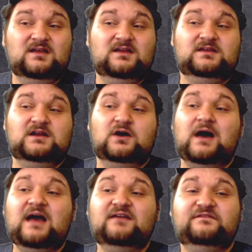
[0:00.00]

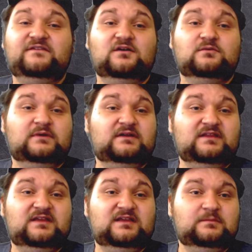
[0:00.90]
I feel
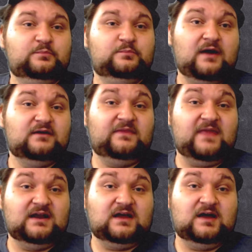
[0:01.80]
really proud of that
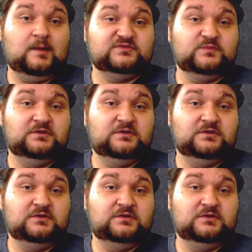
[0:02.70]
accomplishment.